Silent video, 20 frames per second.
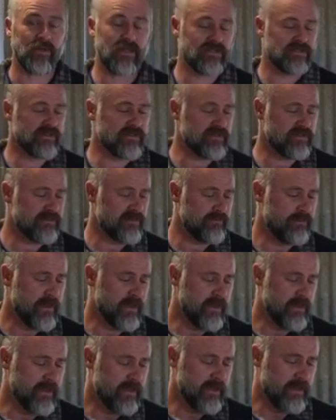pieces.
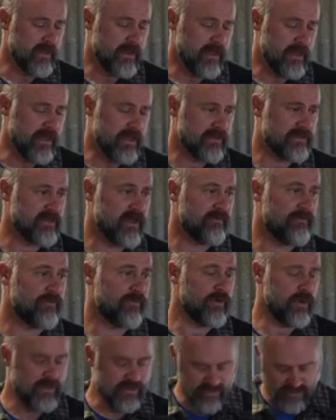So
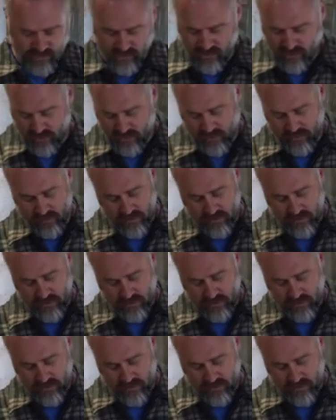for each